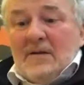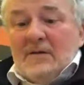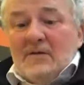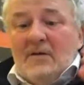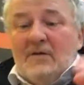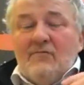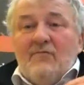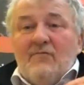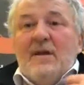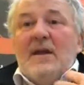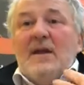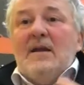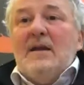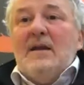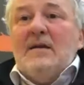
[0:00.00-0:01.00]
So it
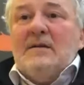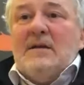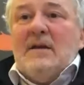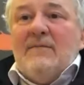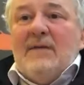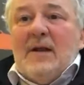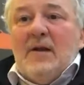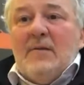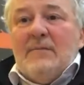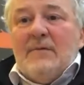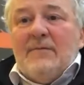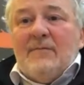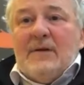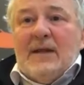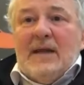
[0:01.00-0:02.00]
really has developed
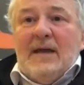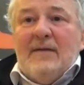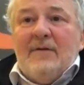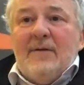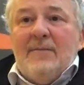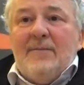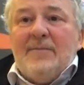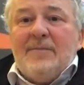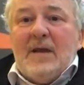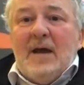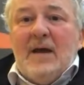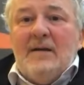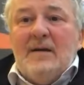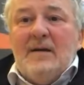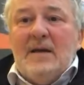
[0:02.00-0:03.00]
flavour.
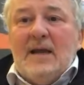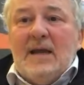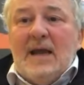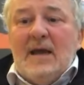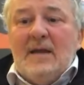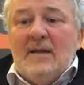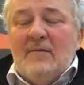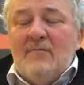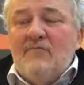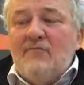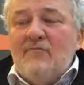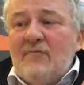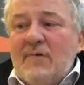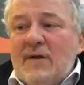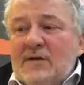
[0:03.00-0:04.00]
and you get the
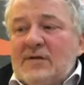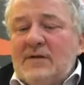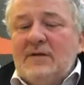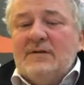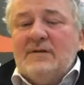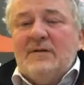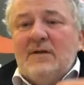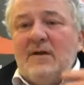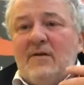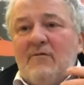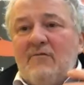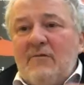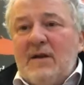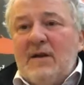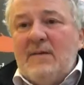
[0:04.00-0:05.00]
richness and the
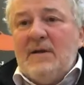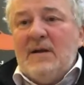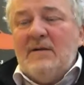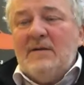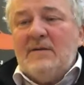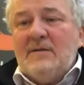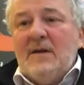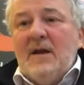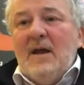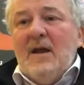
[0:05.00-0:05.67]
creaminess.